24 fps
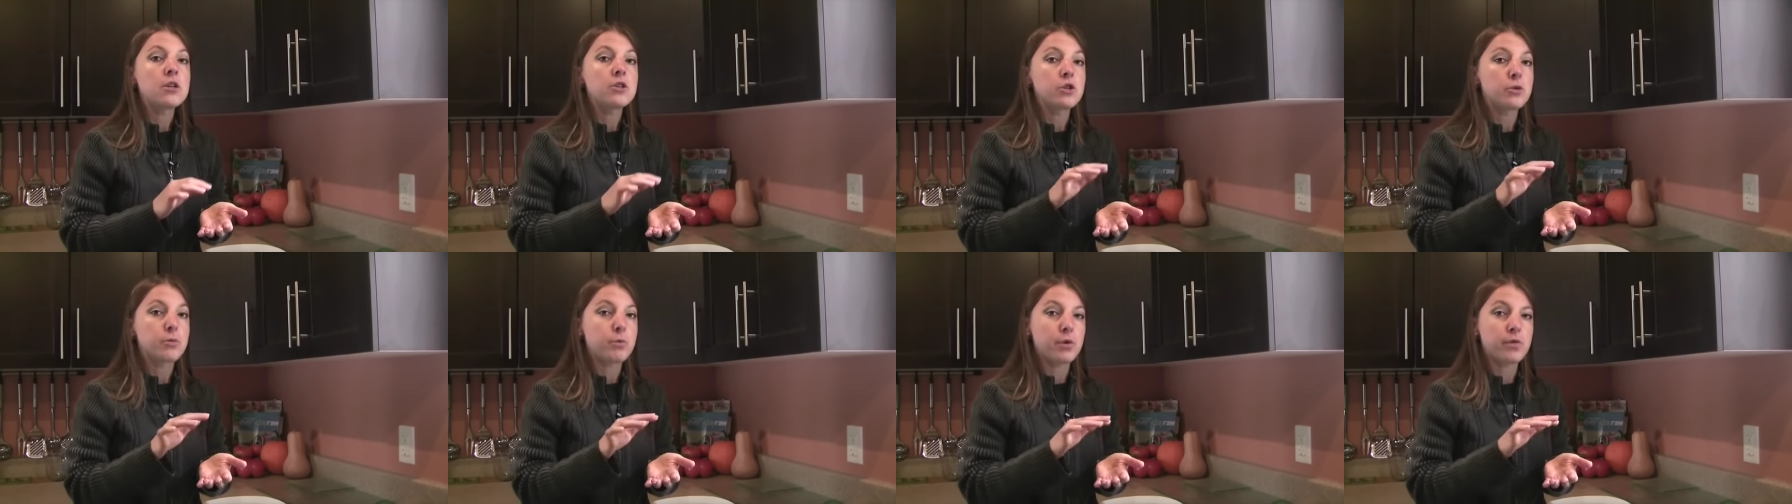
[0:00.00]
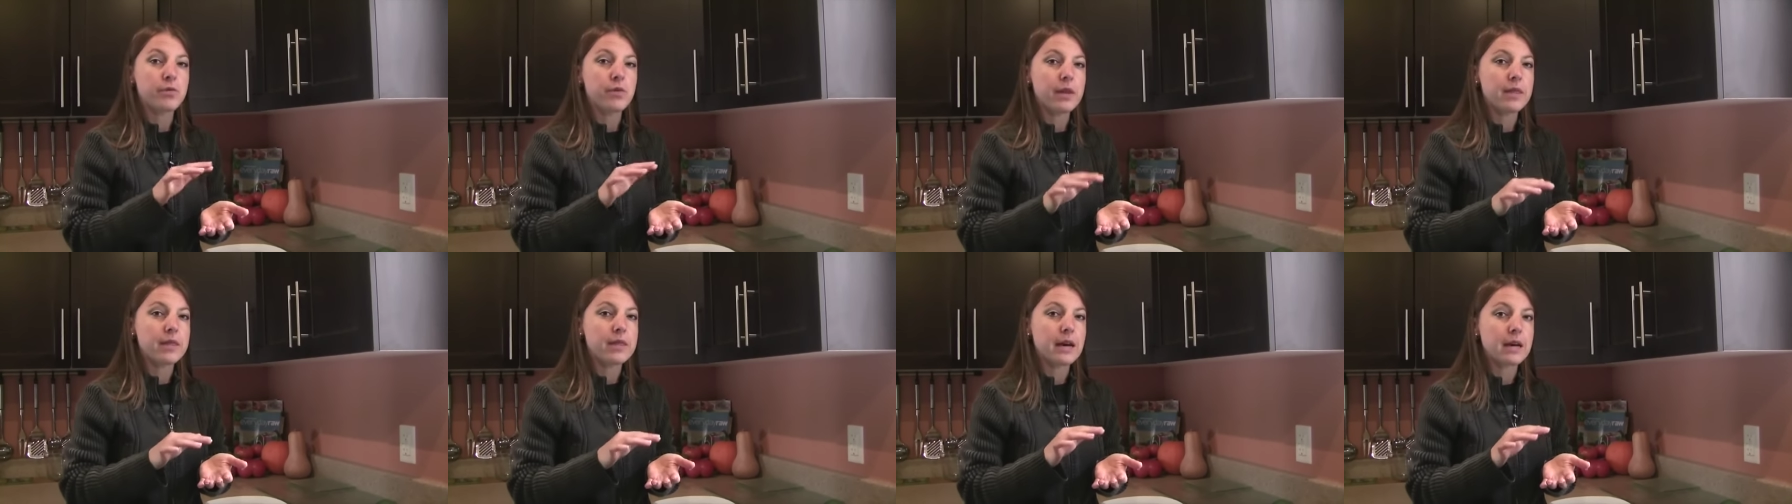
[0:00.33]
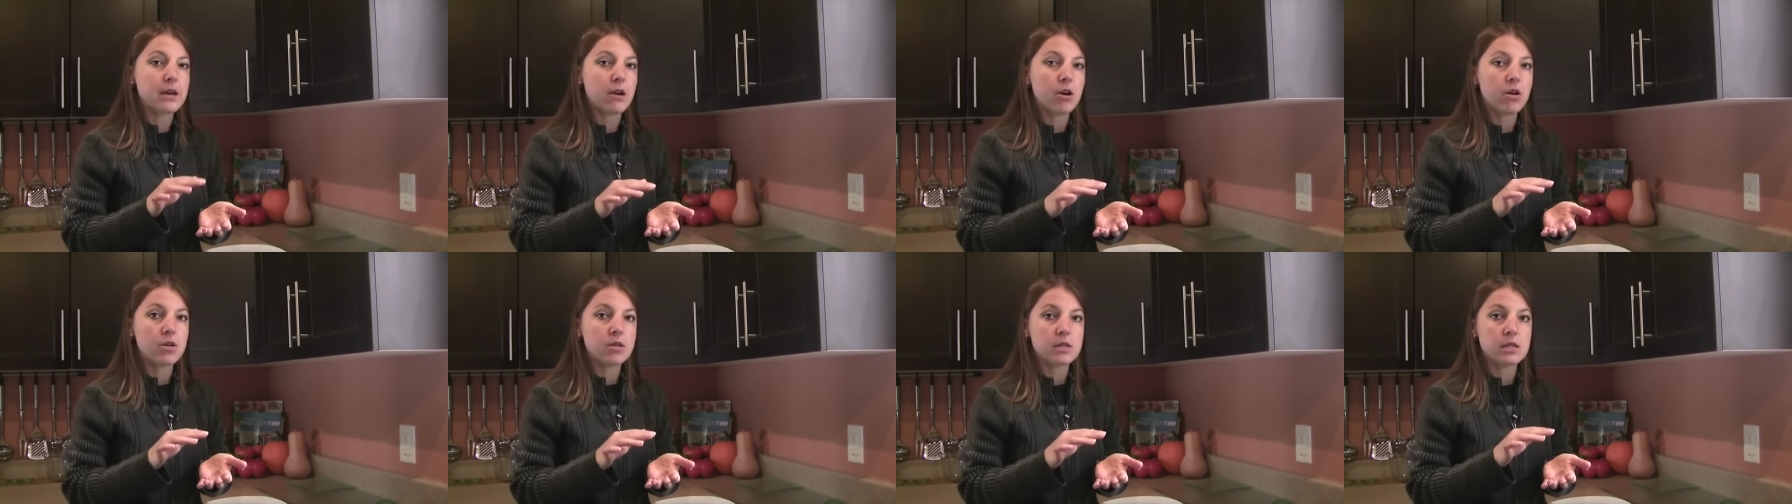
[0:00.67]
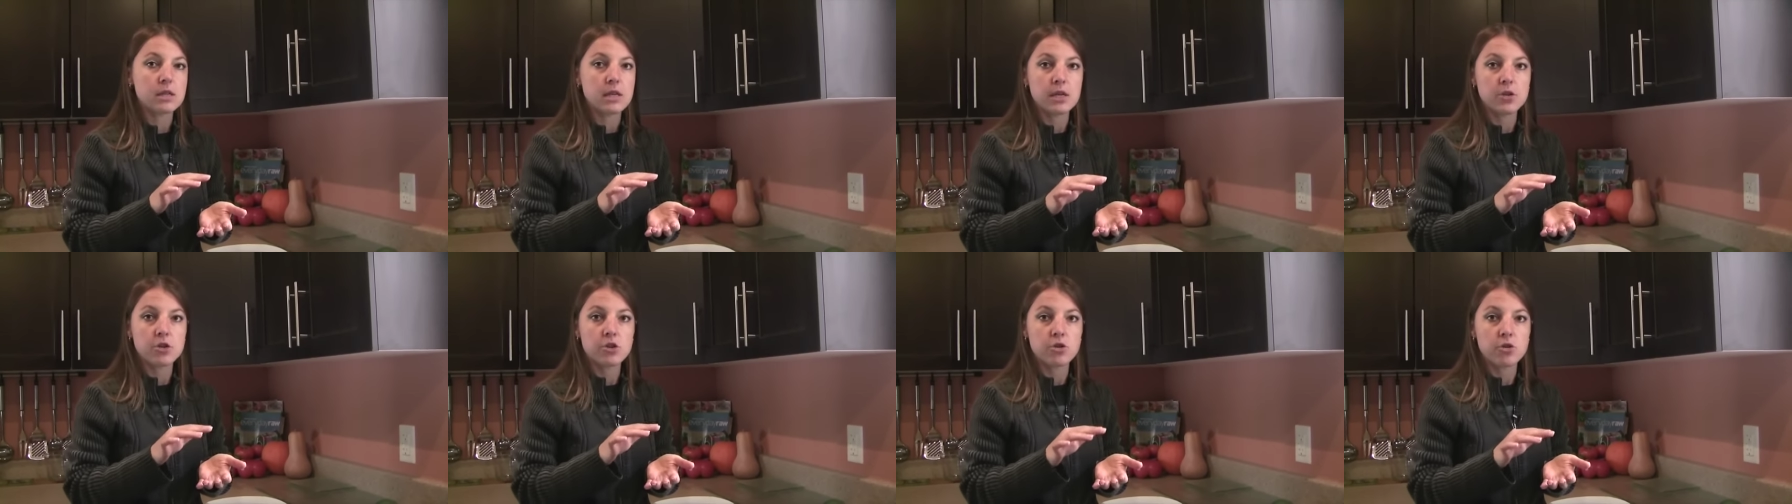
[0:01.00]
to prevent that
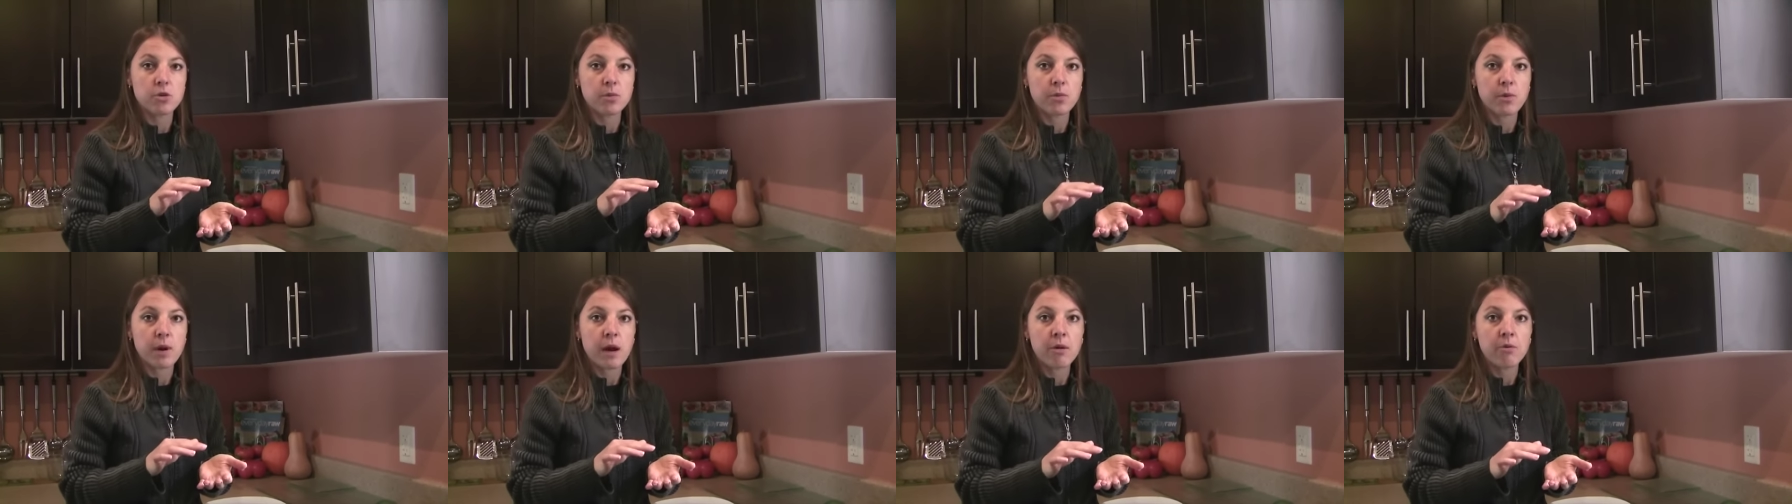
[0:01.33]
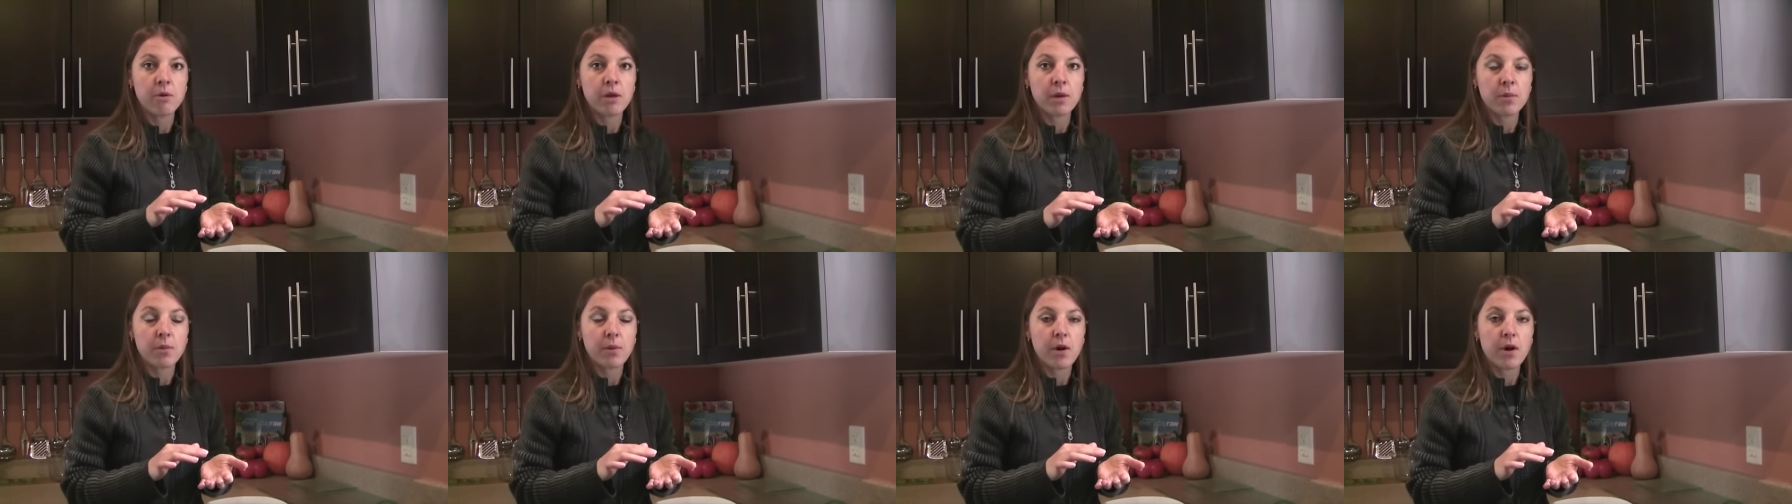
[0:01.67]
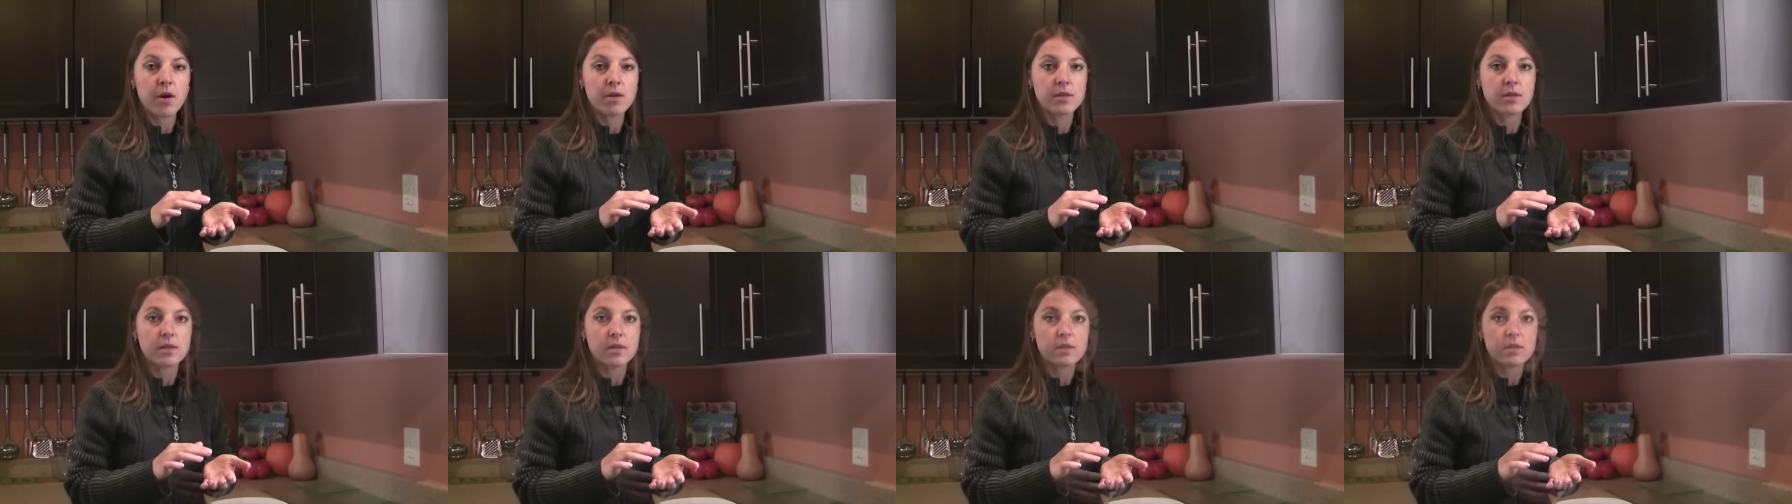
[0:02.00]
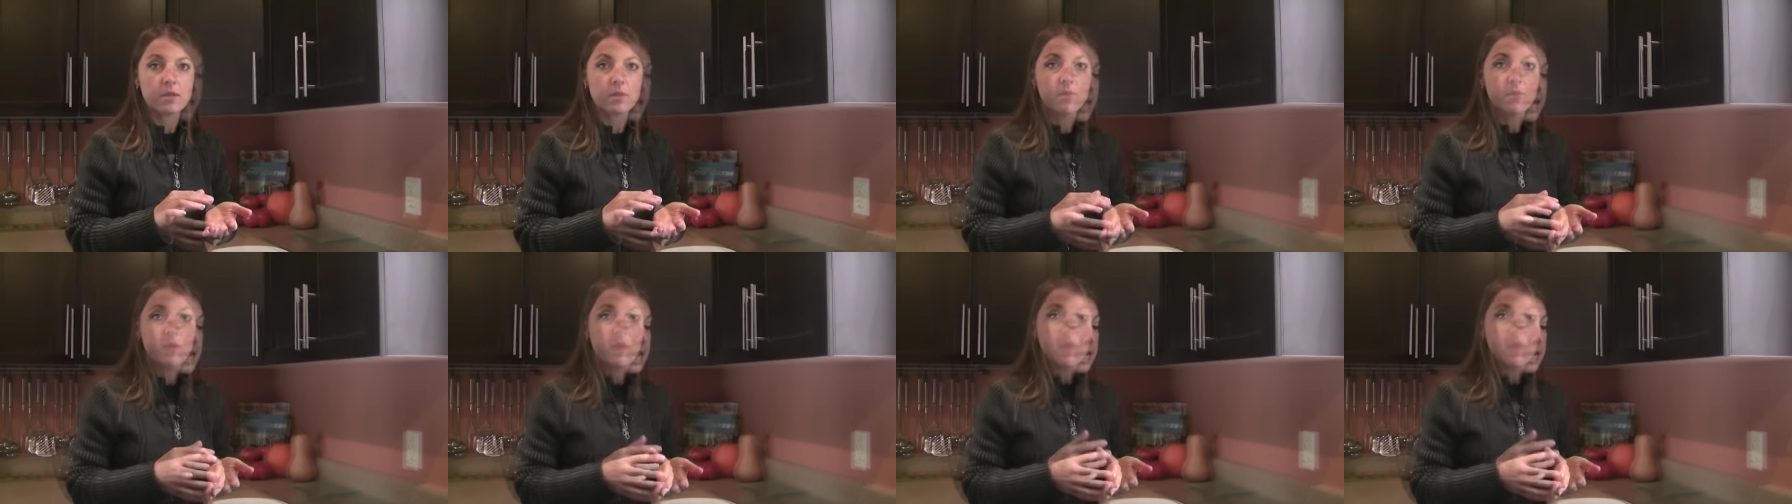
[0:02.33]
oxidation or browning process.